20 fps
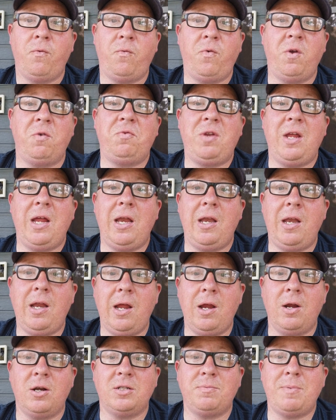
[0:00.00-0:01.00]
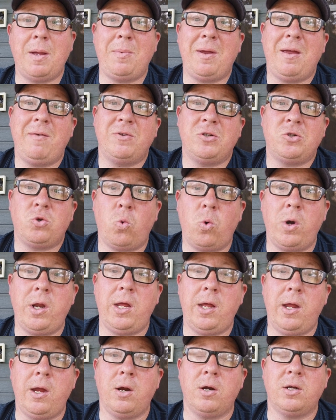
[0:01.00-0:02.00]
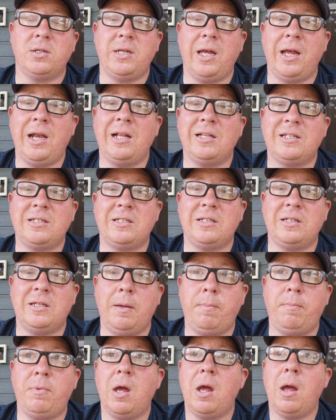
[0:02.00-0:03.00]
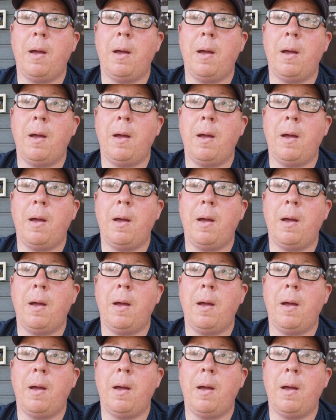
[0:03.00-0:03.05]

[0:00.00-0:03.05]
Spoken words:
15 years, maybe even 20 years, and it's the